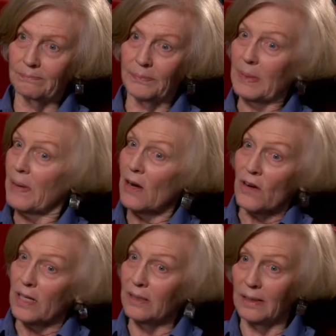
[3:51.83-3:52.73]
be
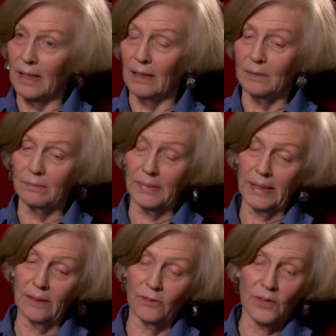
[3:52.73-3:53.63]
married
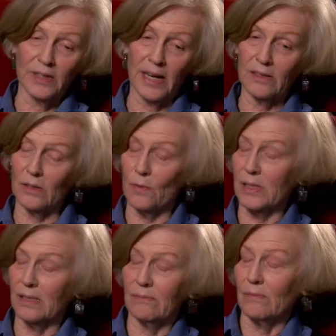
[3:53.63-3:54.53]
for
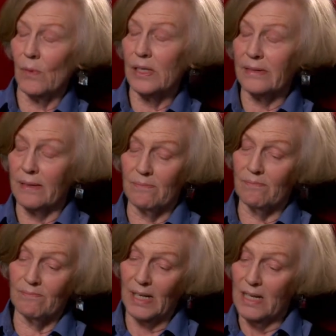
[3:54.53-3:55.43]
the
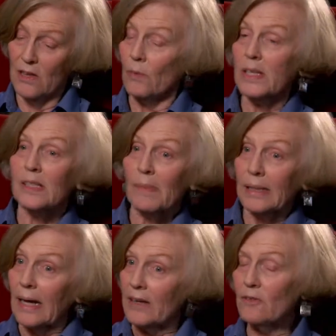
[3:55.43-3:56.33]
rest of my
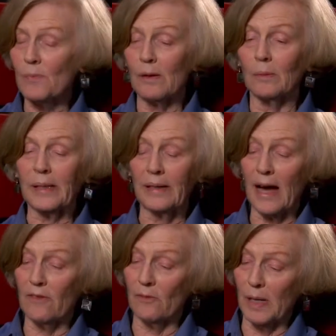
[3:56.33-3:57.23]
life, probably
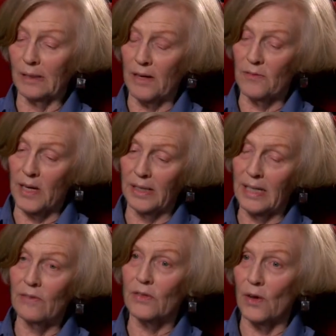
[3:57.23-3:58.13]
half of my life yet,
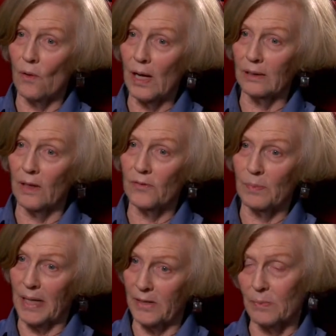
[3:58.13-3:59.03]
even though I loved
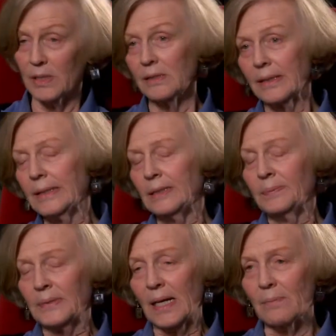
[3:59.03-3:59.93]
my husband
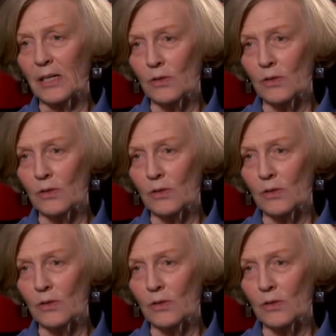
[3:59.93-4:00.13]
and my